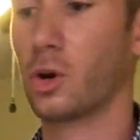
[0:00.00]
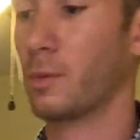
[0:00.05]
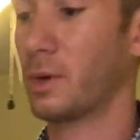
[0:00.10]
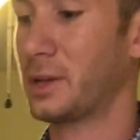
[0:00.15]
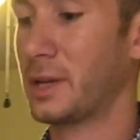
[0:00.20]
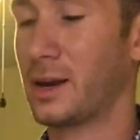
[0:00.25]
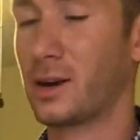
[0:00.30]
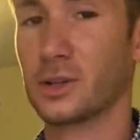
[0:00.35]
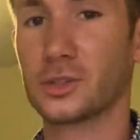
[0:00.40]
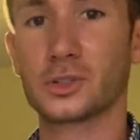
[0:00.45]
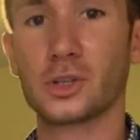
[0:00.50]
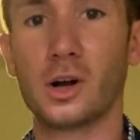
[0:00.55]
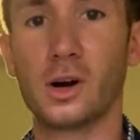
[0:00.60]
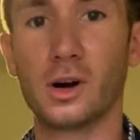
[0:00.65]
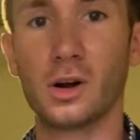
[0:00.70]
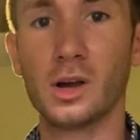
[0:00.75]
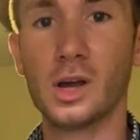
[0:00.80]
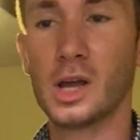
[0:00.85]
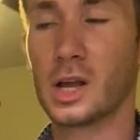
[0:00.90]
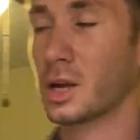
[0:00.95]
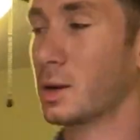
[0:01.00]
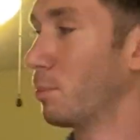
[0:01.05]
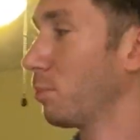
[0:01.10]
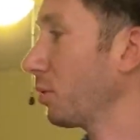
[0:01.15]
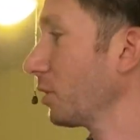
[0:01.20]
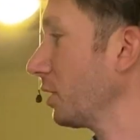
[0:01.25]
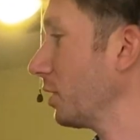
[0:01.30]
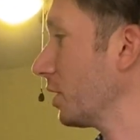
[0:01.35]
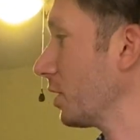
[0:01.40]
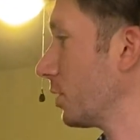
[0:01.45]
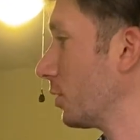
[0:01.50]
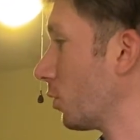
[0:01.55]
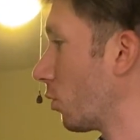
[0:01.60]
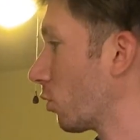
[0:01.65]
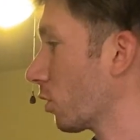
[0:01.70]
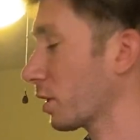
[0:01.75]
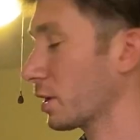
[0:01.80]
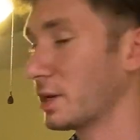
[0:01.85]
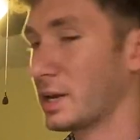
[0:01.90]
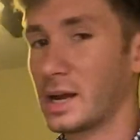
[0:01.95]
but now it's all completed and
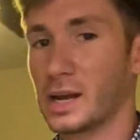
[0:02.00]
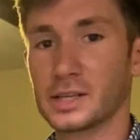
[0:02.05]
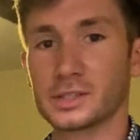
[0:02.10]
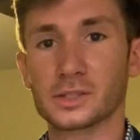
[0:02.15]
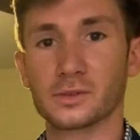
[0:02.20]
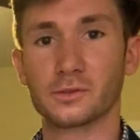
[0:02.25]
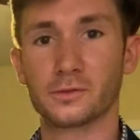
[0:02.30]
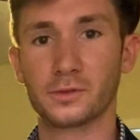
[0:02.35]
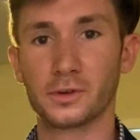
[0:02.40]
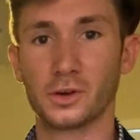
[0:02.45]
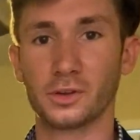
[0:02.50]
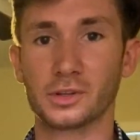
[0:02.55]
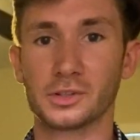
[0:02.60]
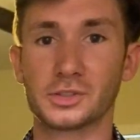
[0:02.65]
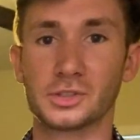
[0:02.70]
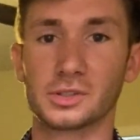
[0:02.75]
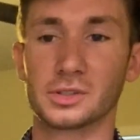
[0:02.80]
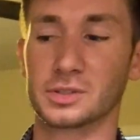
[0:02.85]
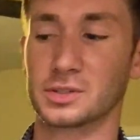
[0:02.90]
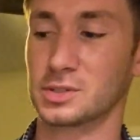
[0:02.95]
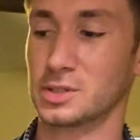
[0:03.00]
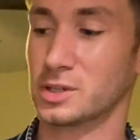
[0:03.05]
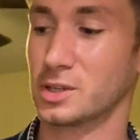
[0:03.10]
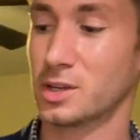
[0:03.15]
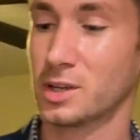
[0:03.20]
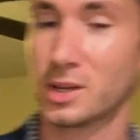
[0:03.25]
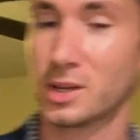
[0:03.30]
organized and filled, as you can see.